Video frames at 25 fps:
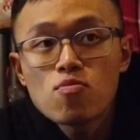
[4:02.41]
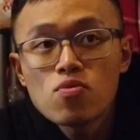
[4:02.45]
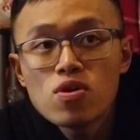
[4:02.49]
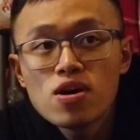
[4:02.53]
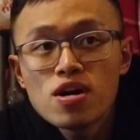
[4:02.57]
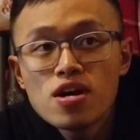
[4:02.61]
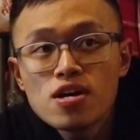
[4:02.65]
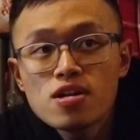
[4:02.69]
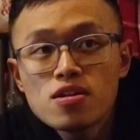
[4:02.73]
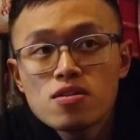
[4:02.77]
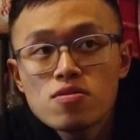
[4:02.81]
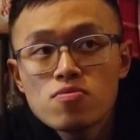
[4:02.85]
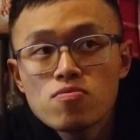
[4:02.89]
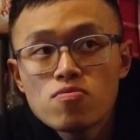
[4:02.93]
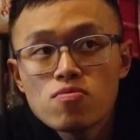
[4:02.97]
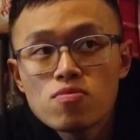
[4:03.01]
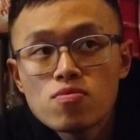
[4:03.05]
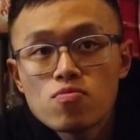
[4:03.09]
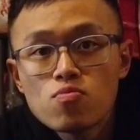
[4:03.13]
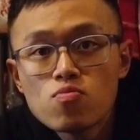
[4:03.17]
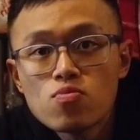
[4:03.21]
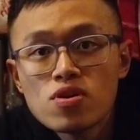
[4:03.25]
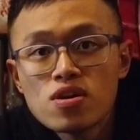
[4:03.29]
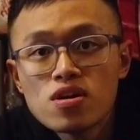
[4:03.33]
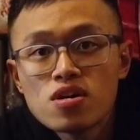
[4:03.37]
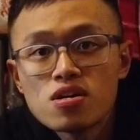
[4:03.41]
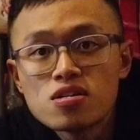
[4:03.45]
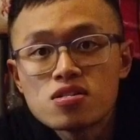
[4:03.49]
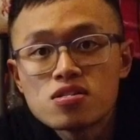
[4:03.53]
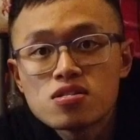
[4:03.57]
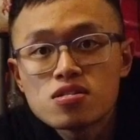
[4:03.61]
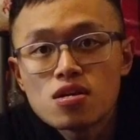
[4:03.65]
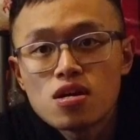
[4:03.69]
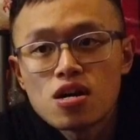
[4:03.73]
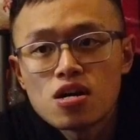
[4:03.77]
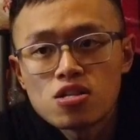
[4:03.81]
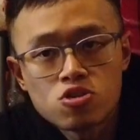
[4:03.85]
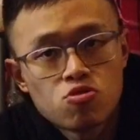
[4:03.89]
one was
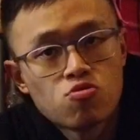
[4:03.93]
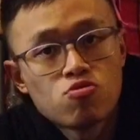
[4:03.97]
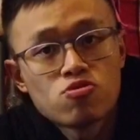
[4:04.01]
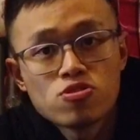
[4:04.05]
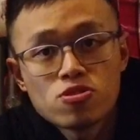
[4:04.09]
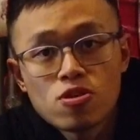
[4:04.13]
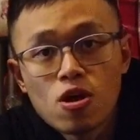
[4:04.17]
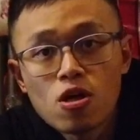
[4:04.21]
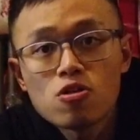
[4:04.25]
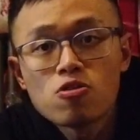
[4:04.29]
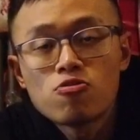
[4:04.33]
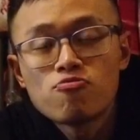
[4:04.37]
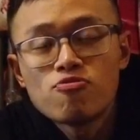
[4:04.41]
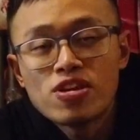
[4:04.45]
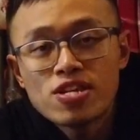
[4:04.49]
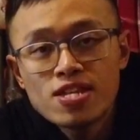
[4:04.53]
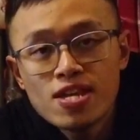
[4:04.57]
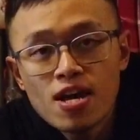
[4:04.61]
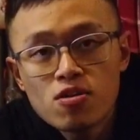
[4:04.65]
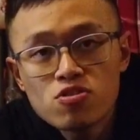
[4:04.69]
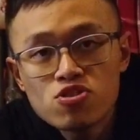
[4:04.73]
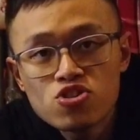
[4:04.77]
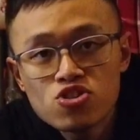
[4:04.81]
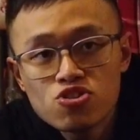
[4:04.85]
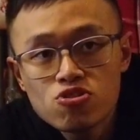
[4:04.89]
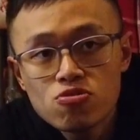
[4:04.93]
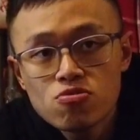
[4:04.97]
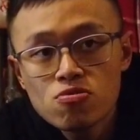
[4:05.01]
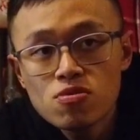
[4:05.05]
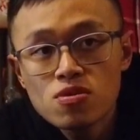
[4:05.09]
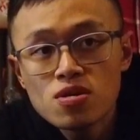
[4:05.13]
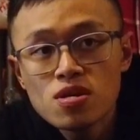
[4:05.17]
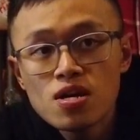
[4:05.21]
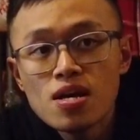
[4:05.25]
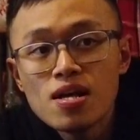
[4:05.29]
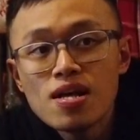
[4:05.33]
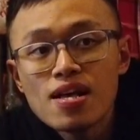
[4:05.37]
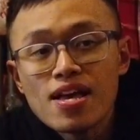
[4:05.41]
a $200 retail shoe,
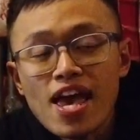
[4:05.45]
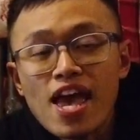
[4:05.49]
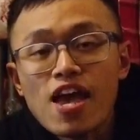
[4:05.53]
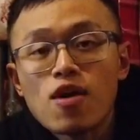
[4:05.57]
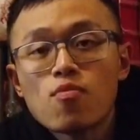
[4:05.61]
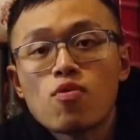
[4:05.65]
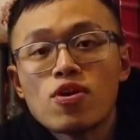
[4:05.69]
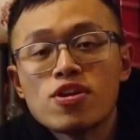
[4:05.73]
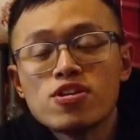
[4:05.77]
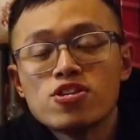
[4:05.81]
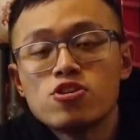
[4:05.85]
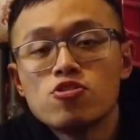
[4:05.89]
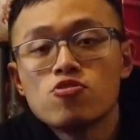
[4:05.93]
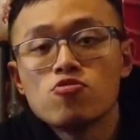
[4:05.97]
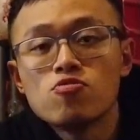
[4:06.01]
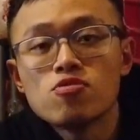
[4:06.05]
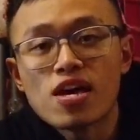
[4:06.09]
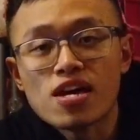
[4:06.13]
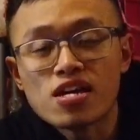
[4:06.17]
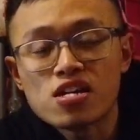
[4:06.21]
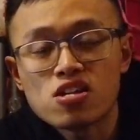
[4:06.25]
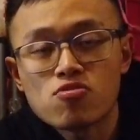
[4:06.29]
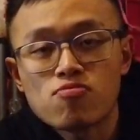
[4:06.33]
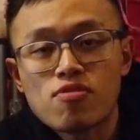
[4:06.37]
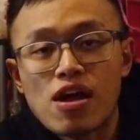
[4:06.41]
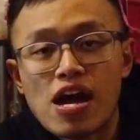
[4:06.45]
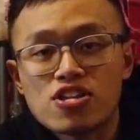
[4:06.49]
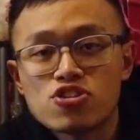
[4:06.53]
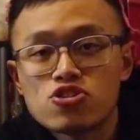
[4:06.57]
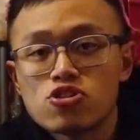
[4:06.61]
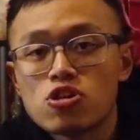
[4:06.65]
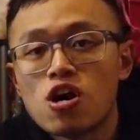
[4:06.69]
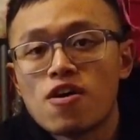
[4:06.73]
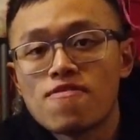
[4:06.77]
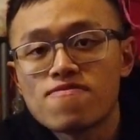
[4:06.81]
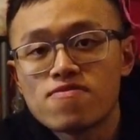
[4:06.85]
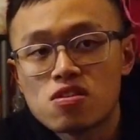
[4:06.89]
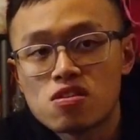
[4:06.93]
and when you like scratch
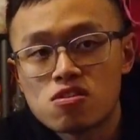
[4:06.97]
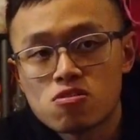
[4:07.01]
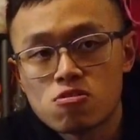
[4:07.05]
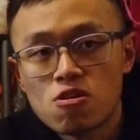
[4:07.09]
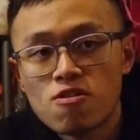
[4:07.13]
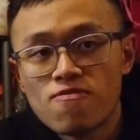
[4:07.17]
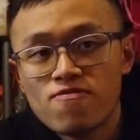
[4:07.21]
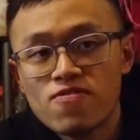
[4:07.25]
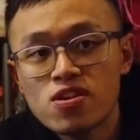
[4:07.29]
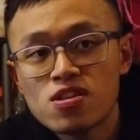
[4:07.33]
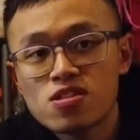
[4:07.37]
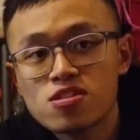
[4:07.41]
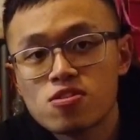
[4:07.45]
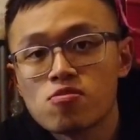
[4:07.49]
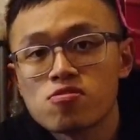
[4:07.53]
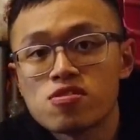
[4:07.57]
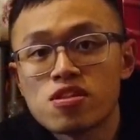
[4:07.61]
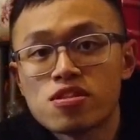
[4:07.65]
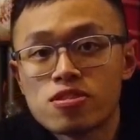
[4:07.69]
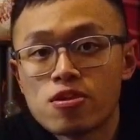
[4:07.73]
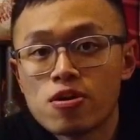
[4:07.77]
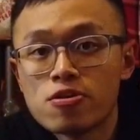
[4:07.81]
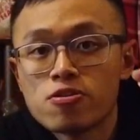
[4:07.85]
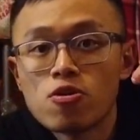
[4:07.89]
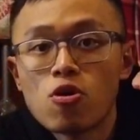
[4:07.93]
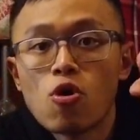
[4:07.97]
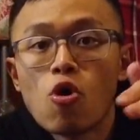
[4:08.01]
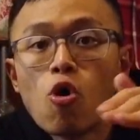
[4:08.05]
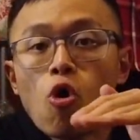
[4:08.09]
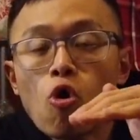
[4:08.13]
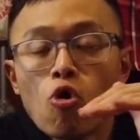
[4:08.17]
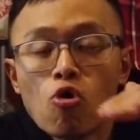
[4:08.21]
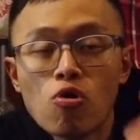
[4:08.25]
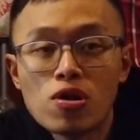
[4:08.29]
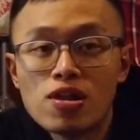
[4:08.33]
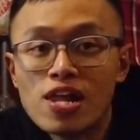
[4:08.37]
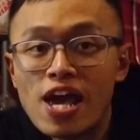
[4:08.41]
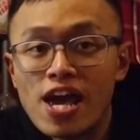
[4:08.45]
off the surface, there's another
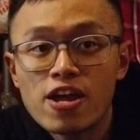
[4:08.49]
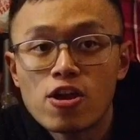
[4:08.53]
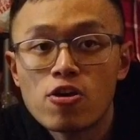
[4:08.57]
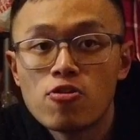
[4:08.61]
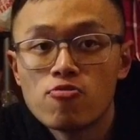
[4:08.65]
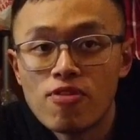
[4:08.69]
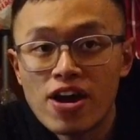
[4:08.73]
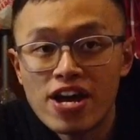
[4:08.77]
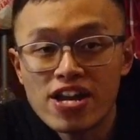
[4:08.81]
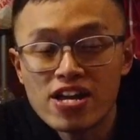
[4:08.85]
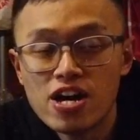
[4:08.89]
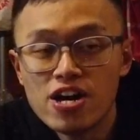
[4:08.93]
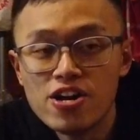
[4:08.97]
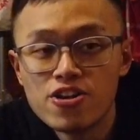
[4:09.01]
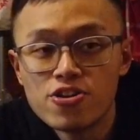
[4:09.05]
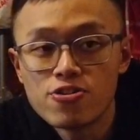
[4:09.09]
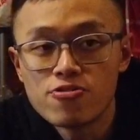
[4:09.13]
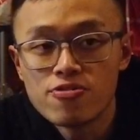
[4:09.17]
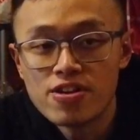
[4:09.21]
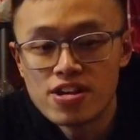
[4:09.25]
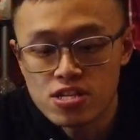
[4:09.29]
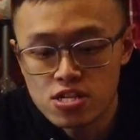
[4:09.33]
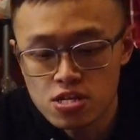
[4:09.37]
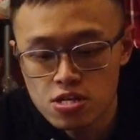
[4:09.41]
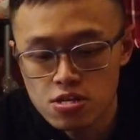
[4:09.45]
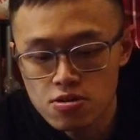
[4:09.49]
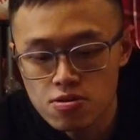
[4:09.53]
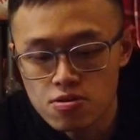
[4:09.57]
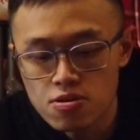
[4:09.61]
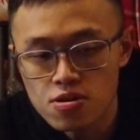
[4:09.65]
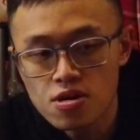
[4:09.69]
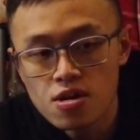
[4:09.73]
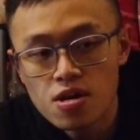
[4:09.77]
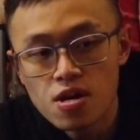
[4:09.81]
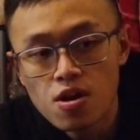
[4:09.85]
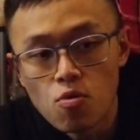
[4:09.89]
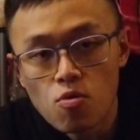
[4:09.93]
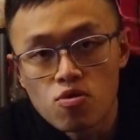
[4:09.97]
whole layer right under it too,
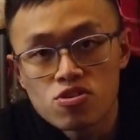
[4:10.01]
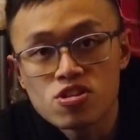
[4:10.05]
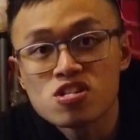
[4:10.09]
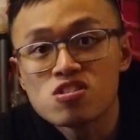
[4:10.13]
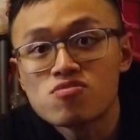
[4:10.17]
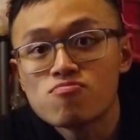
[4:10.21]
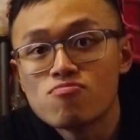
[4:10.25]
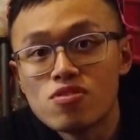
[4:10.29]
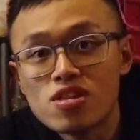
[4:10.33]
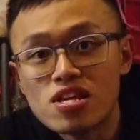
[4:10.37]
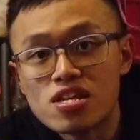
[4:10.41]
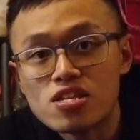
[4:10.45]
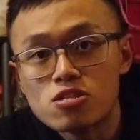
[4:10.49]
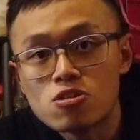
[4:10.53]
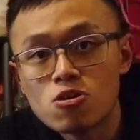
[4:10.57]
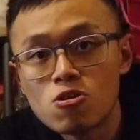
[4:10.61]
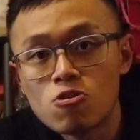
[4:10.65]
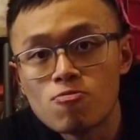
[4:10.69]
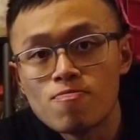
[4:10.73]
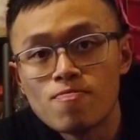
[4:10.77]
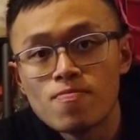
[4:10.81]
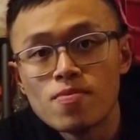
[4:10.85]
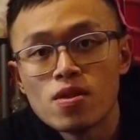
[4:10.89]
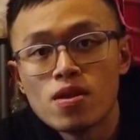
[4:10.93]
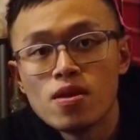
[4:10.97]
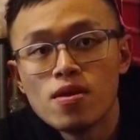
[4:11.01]
which is really dope.